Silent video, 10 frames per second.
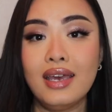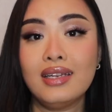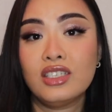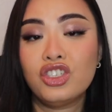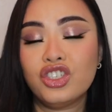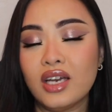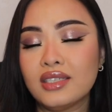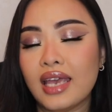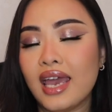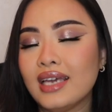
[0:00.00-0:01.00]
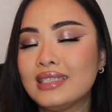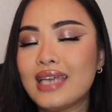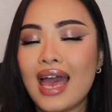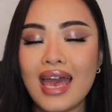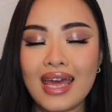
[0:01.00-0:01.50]
It is just a
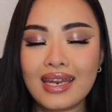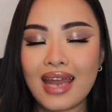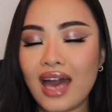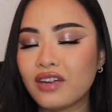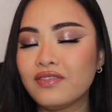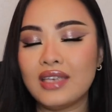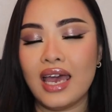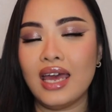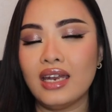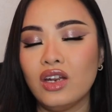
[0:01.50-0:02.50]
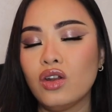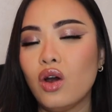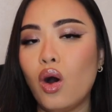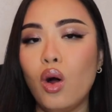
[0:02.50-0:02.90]
10 out of 10